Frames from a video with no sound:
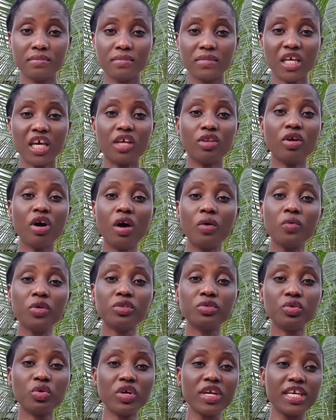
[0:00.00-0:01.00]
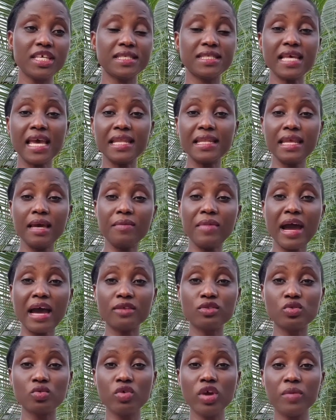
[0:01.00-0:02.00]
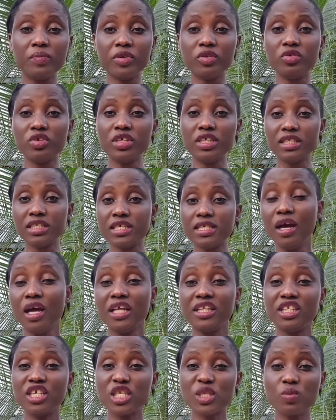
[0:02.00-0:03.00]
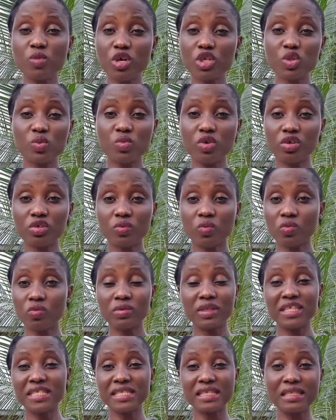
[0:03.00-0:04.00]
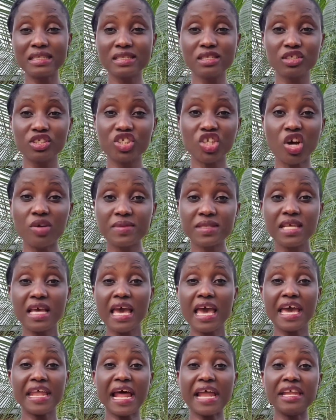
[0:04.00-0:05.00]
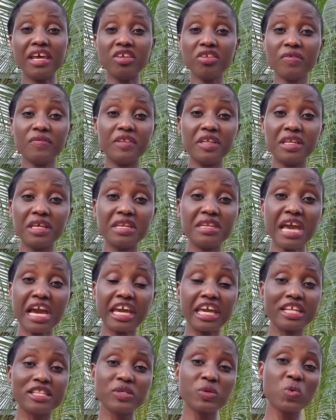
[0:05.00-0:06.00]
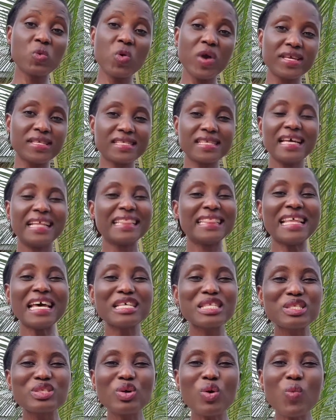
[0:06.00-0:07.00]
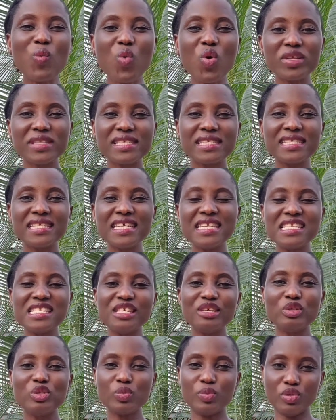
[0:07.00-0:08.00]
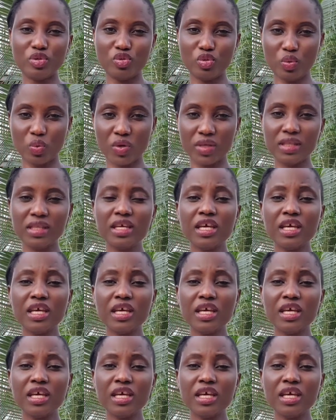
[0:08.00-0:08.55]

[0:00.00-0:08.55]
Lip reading: and all we do is send them out to go and be doing these small, little jobs, and at the end of the day, they are getting coins. That's not what they need to be doing.